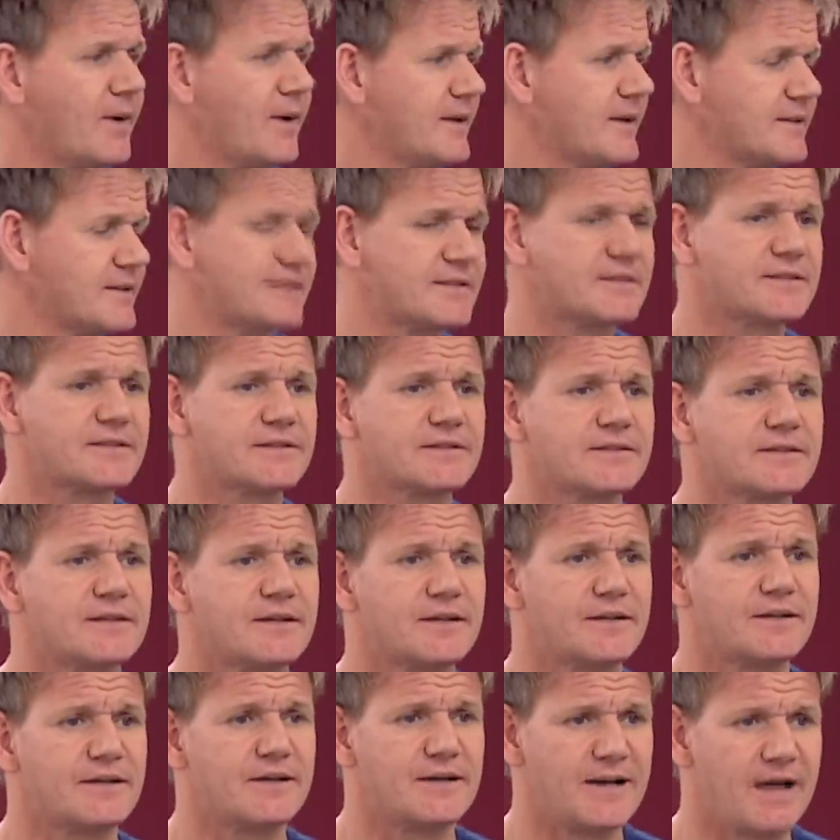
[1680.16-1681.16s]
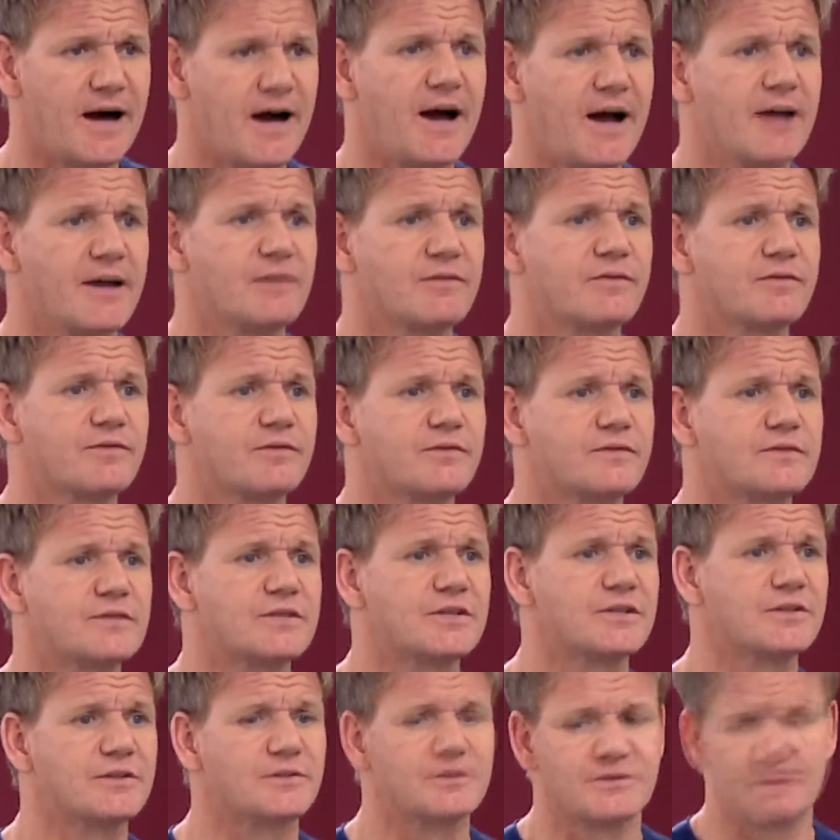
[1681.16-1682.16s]
went live
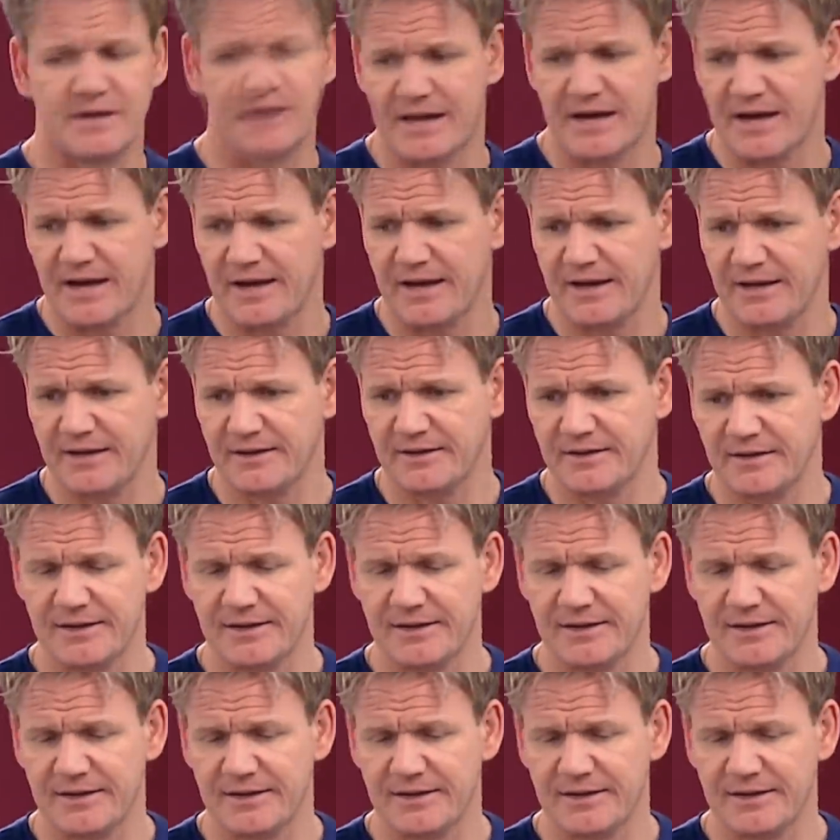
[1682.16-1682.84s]
to a